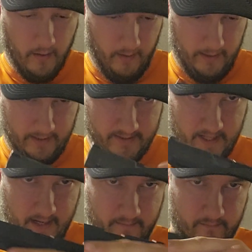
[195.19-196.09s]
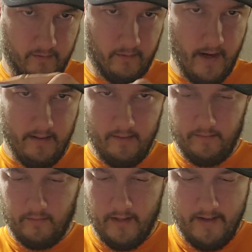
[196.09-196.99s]
Like I said, great
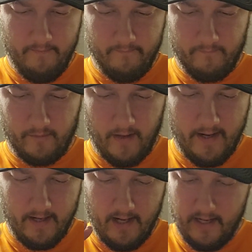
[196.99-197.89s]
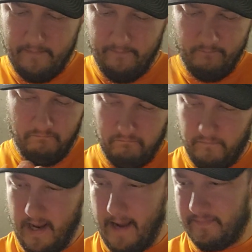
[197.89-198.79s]
little grip, great gun.
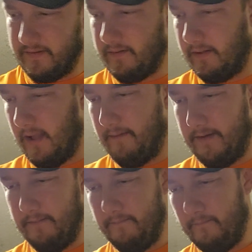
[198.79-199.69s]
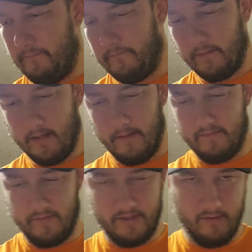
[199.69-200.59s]
Absolutely love it.
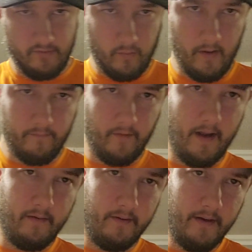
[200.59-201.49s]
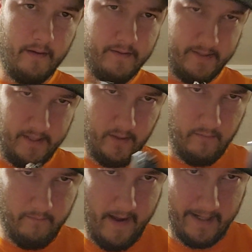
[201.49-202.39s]
Comes with 2 12-round
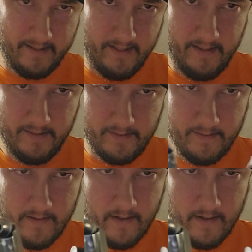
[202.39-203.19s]
steel magazines.